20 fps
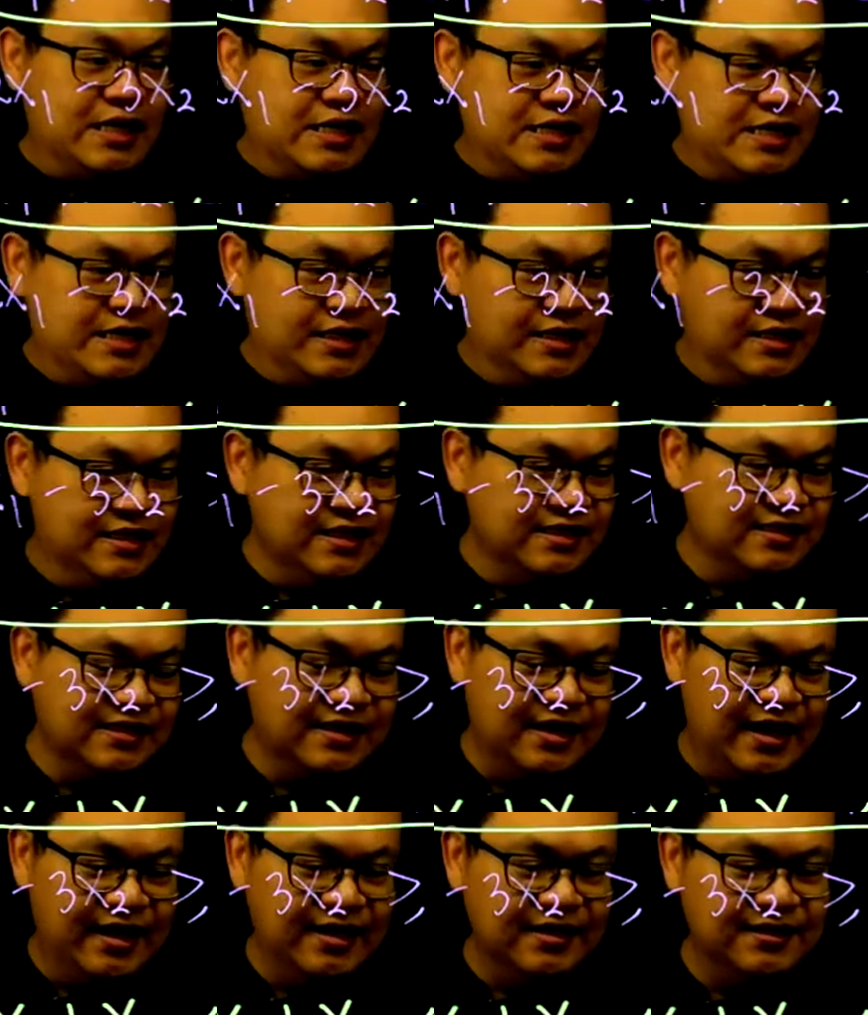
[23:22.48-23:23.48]
In this
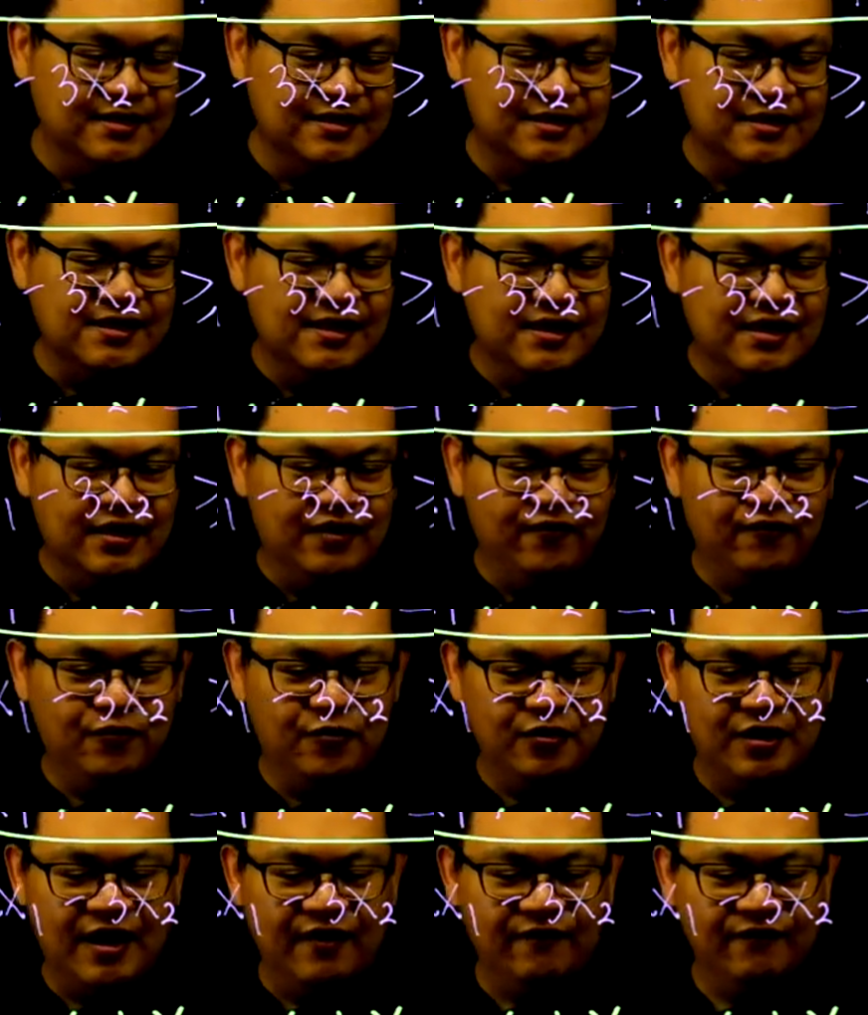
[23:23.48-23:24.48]
case, if
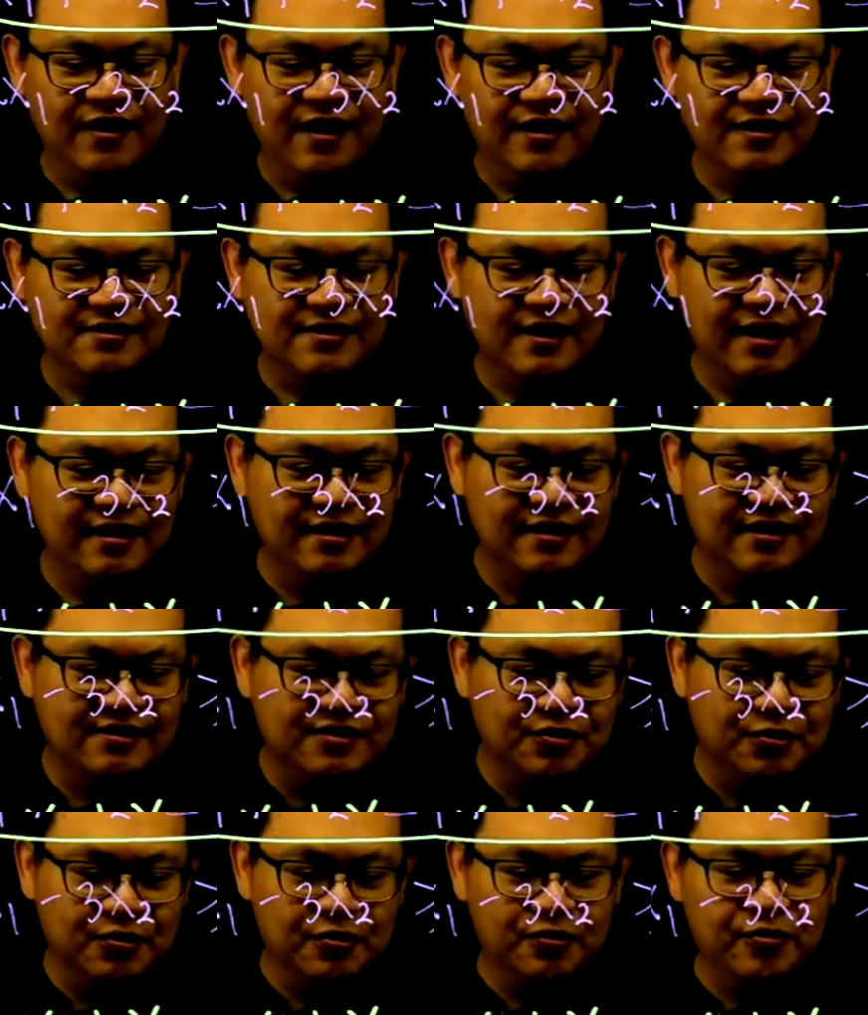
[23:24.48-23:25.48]
your left-hand side is
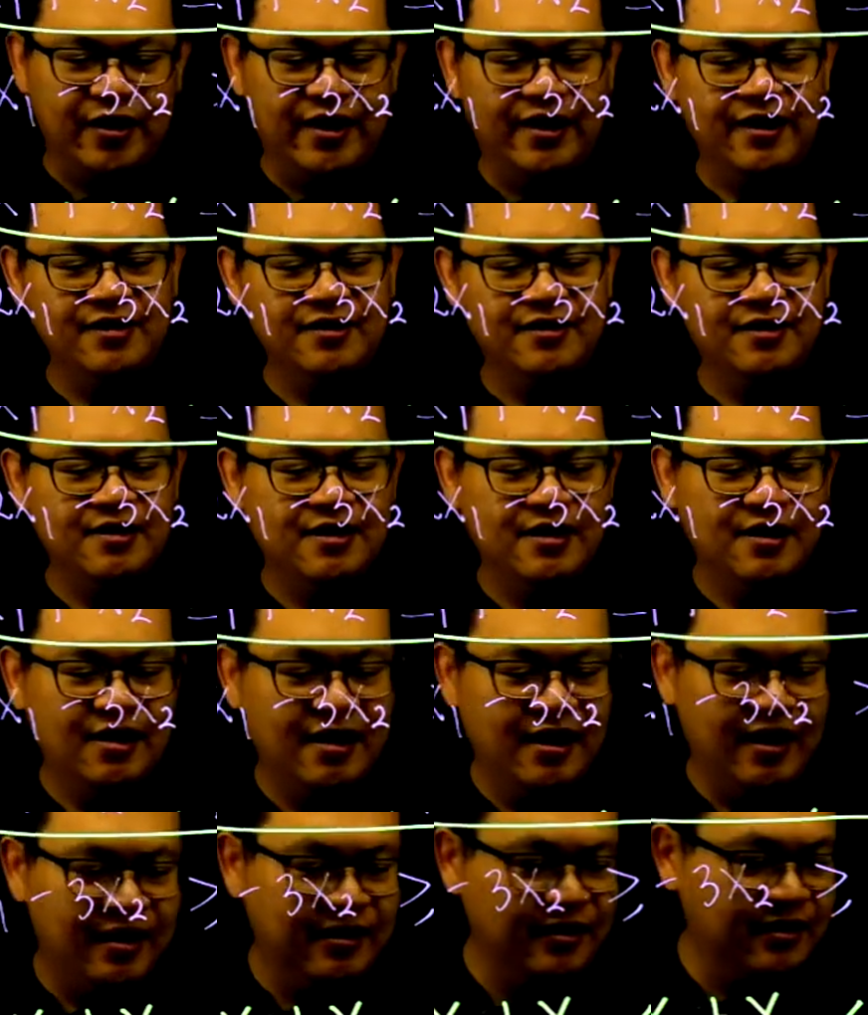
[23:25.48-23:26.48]
your grade
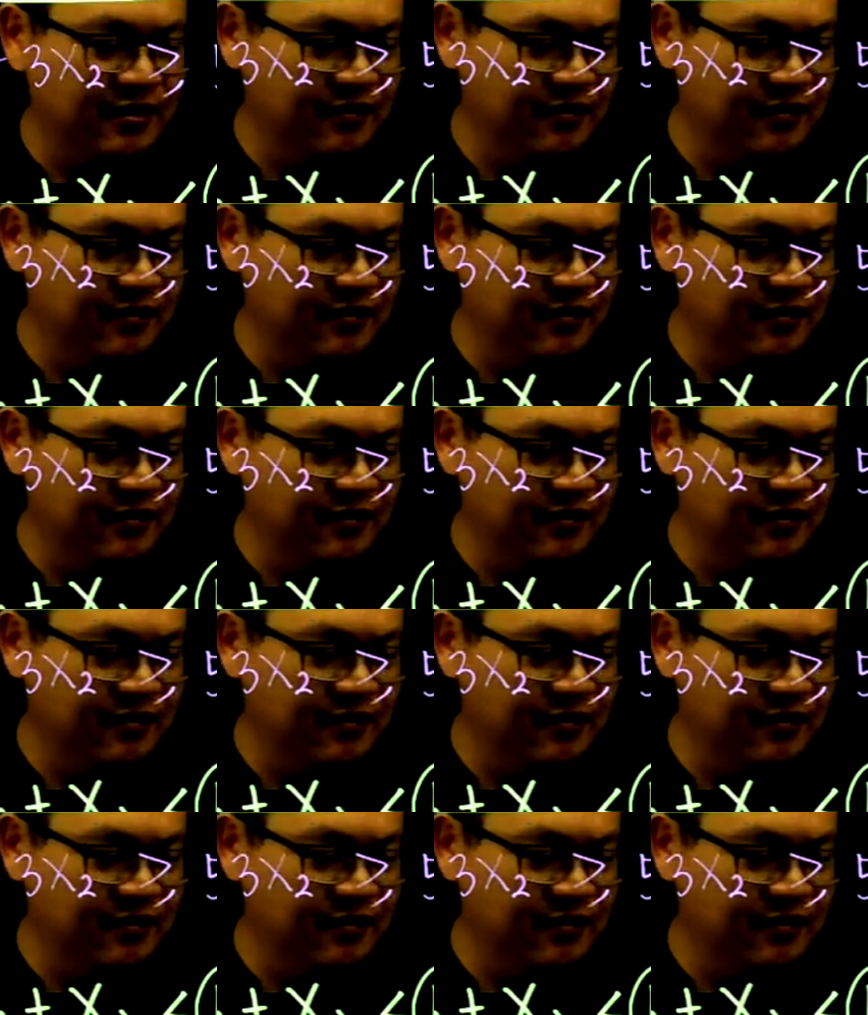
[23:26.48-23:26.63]
and the